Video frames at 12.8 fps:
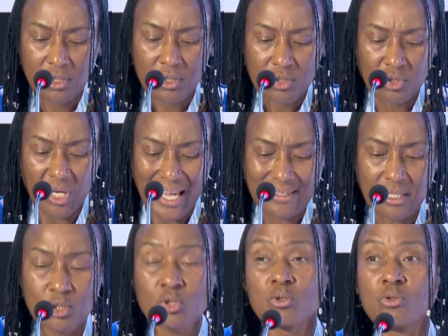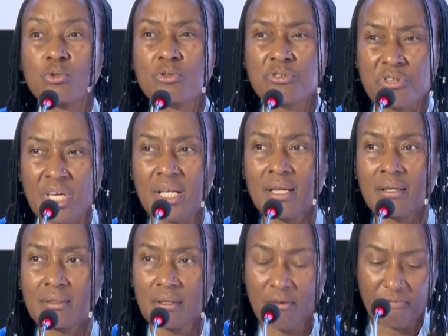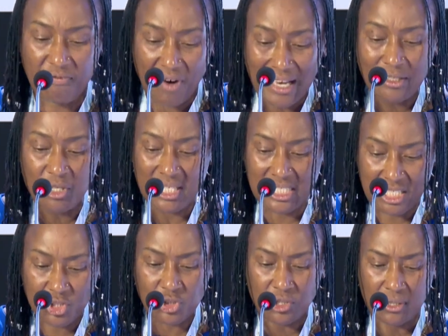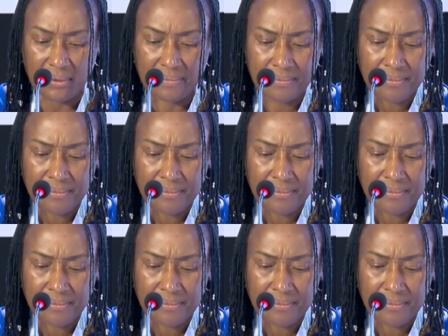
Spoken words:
to get into real value addition.